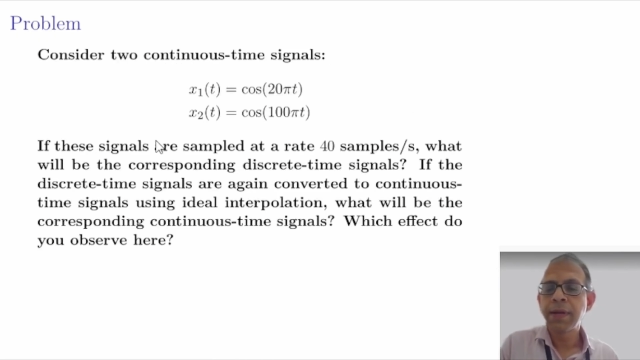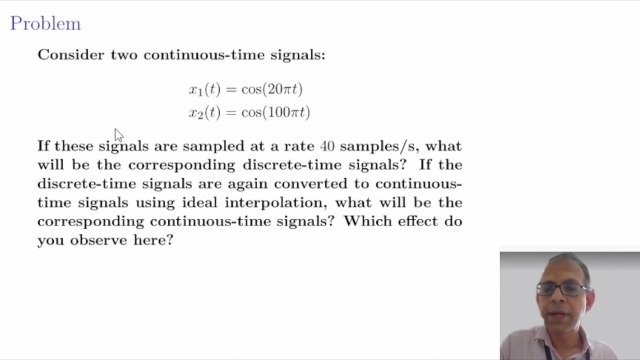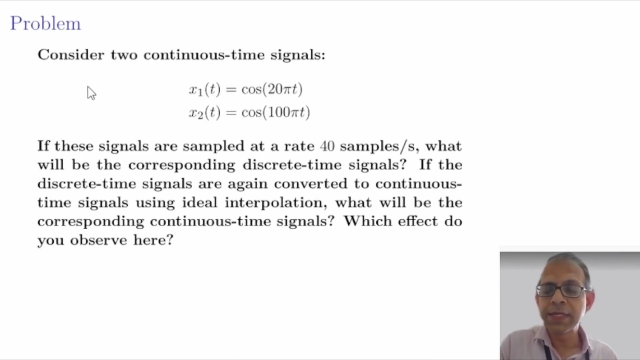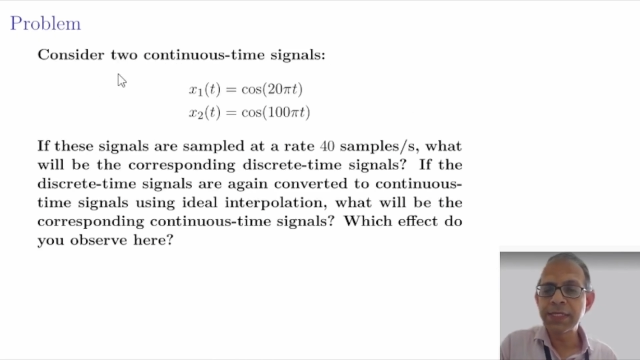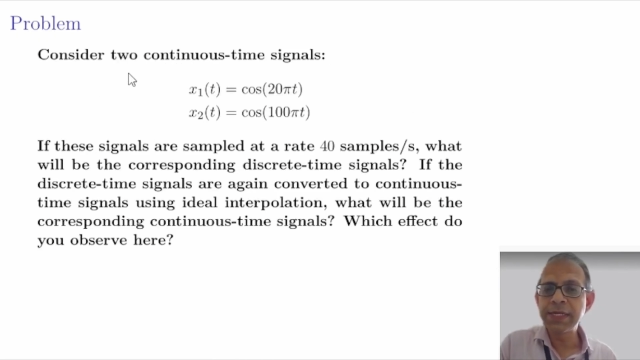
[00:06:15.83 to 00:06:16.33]

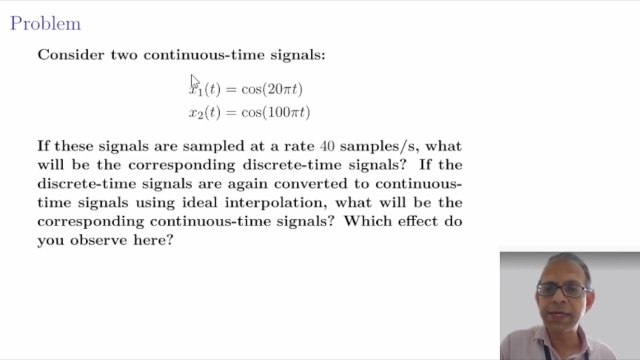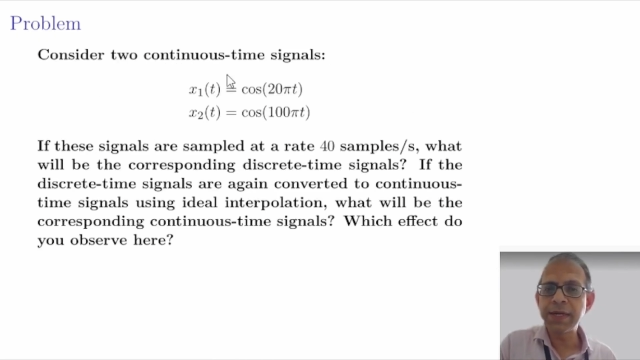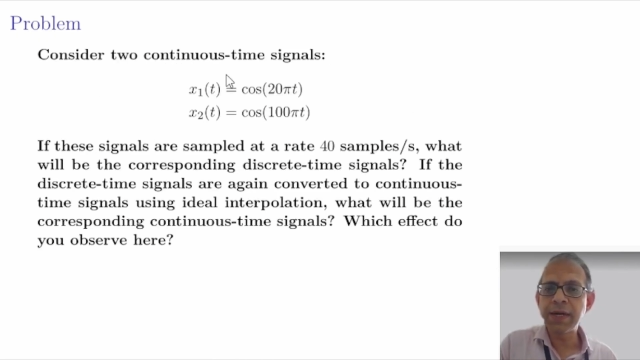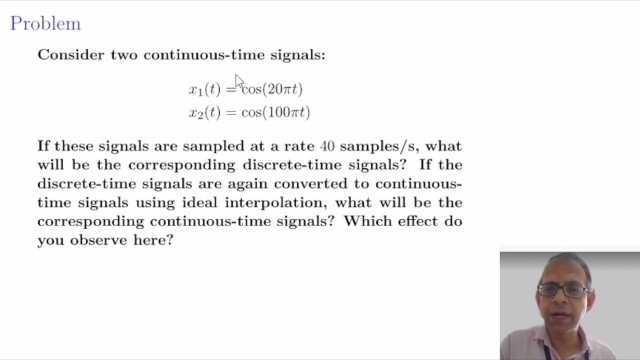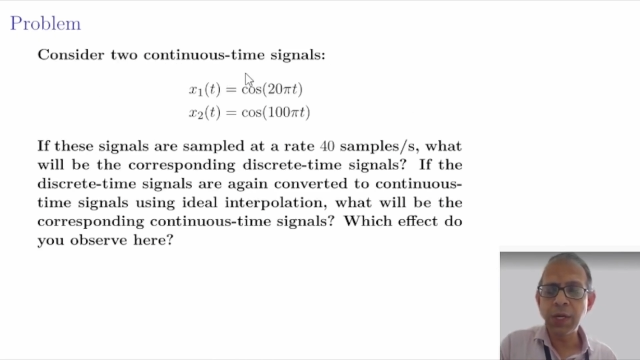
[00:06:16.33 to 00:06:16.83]

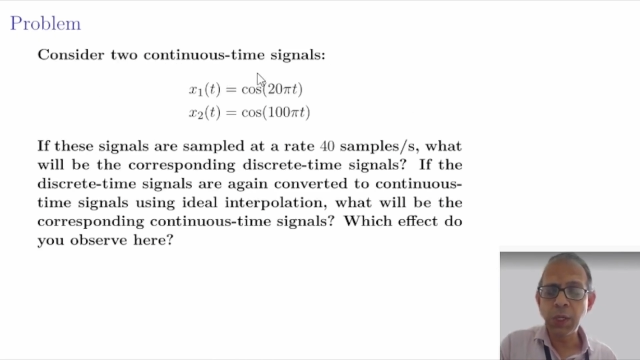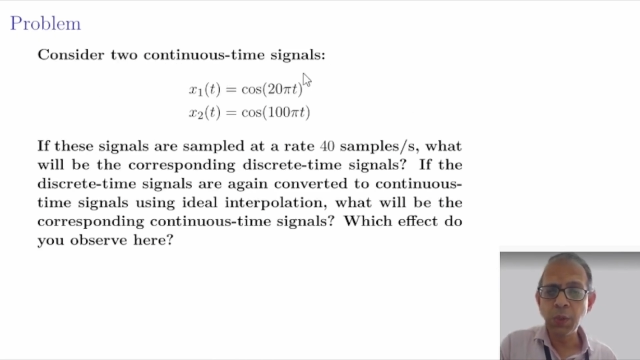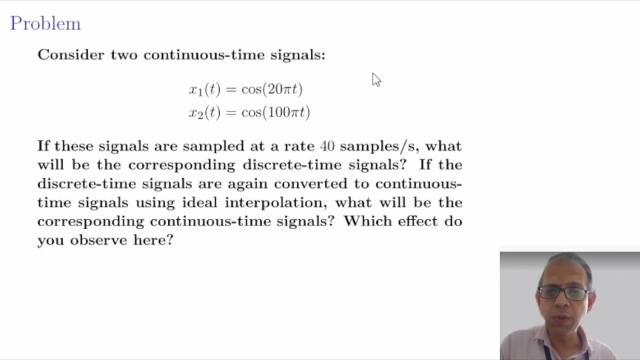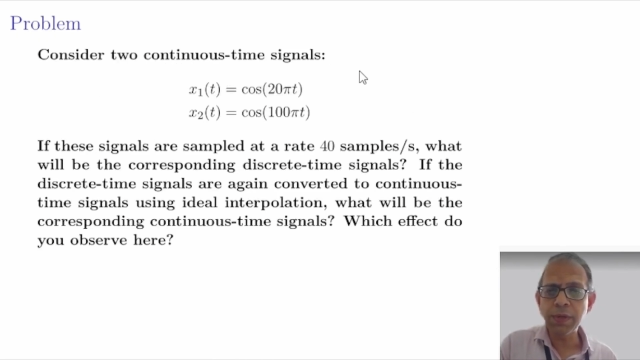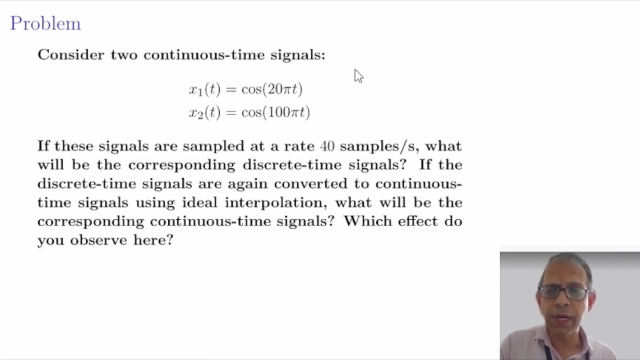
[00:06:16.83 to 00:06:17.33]
Consider
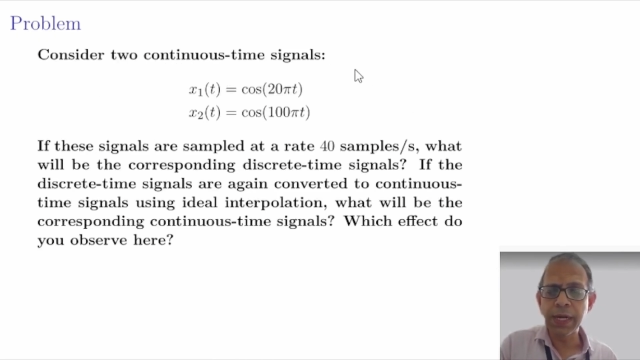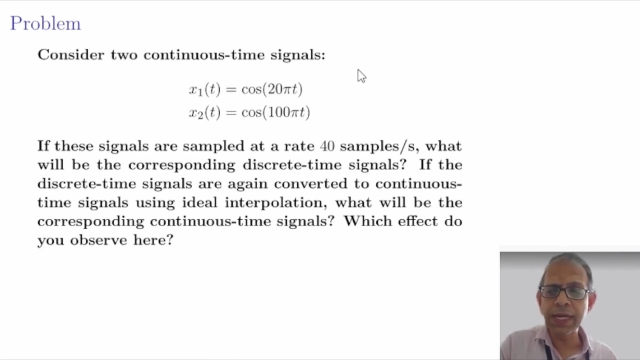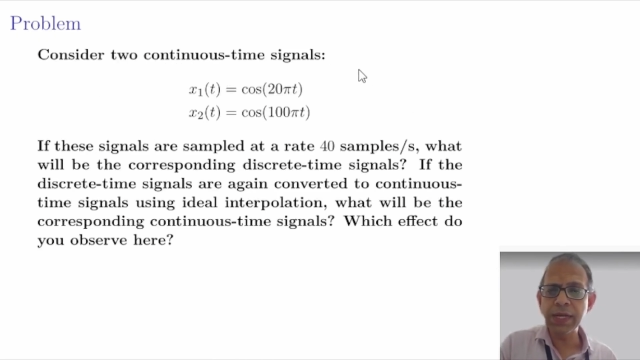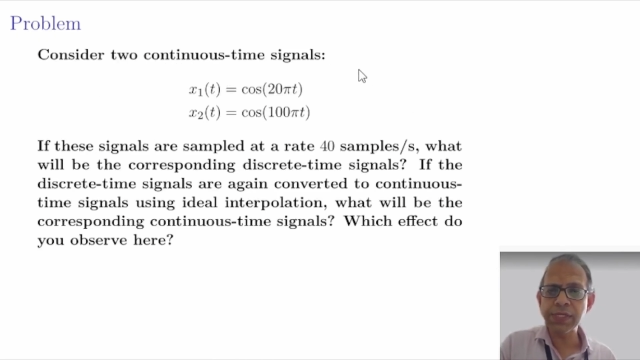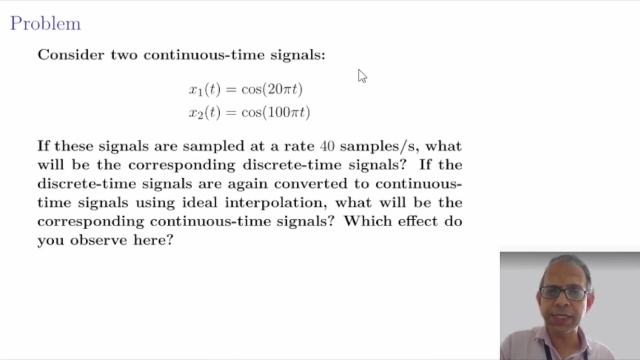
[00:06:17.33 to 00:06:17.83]
two
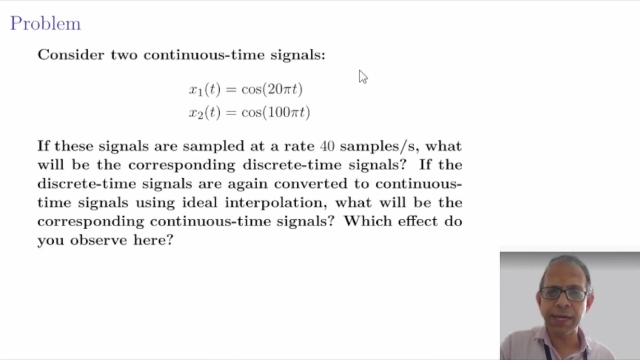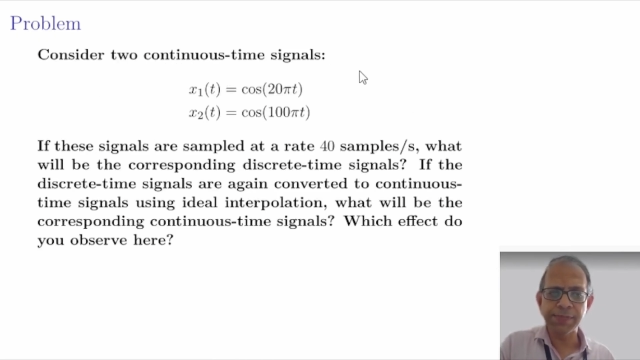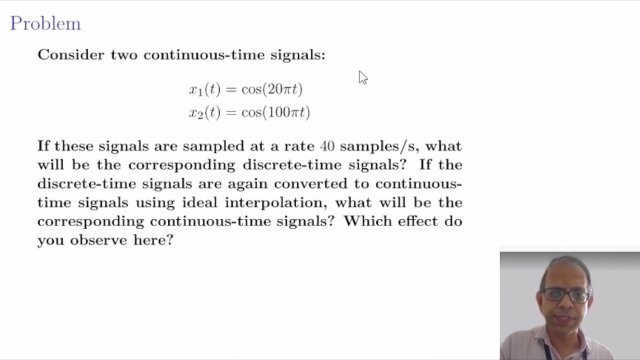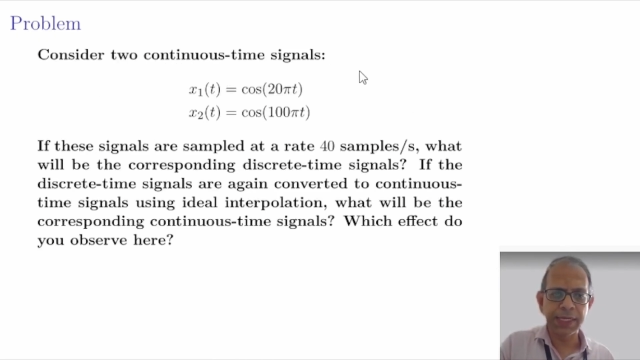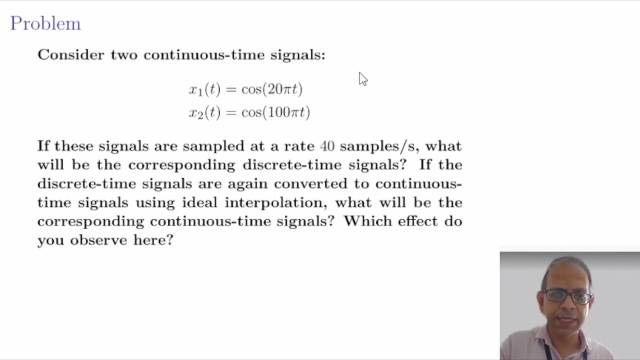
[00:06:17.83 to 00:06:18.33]
continuous
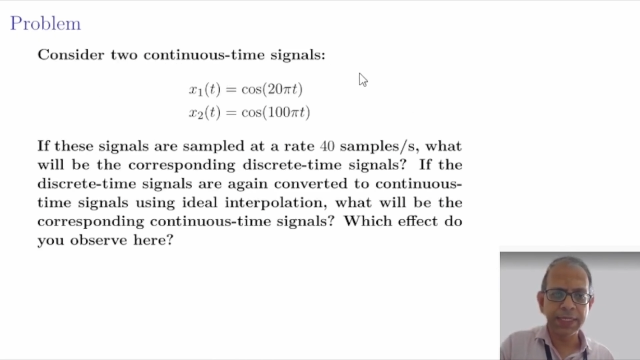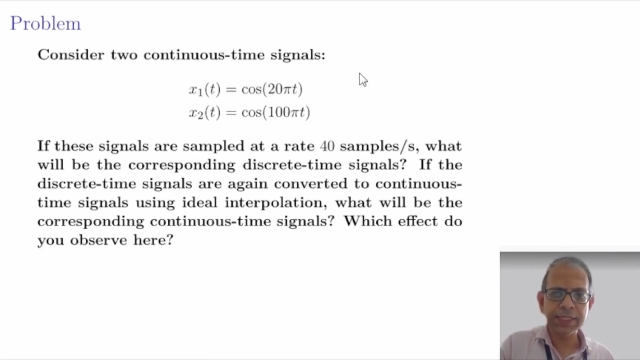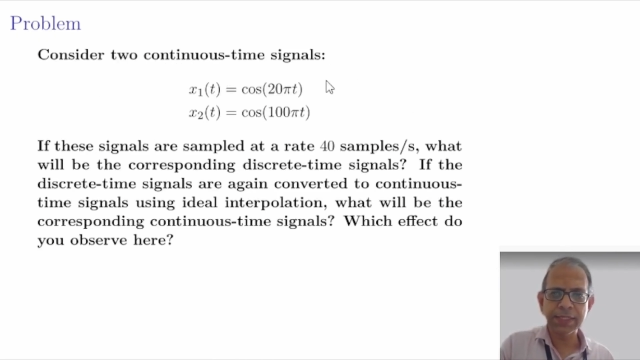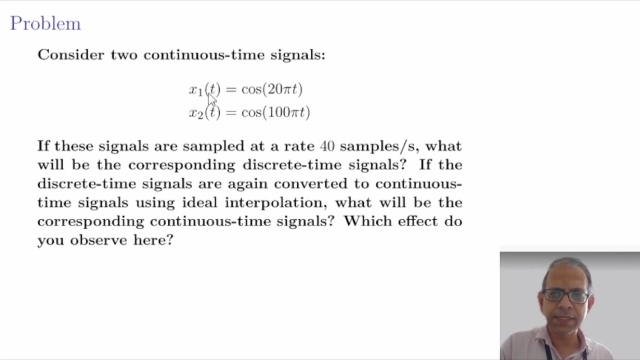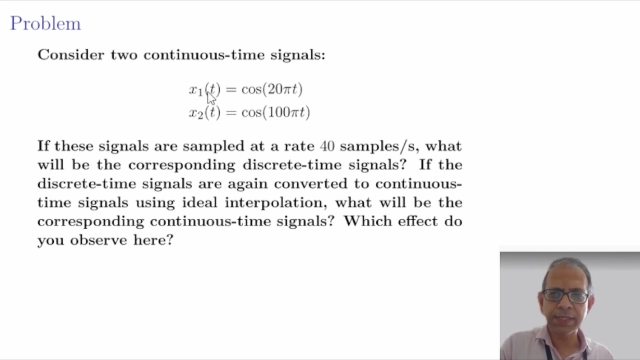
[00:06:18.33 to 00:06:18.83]
time
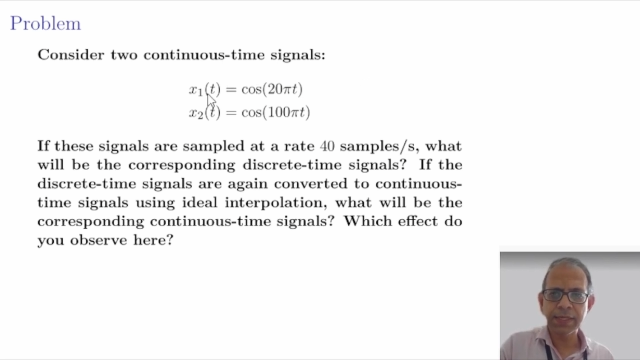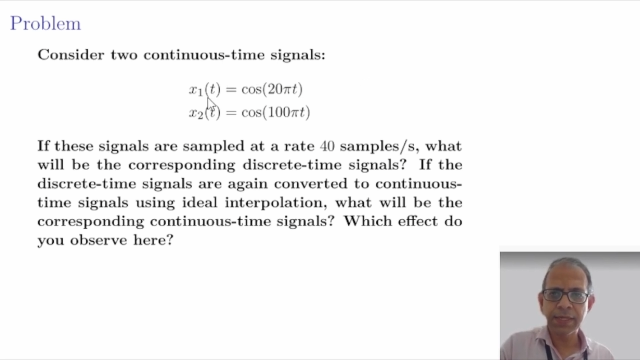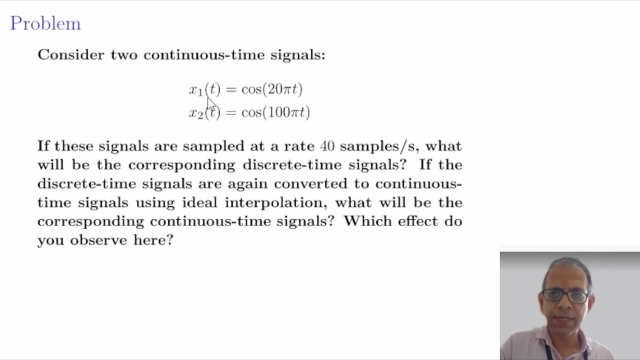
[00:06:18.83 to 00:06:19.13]
signals,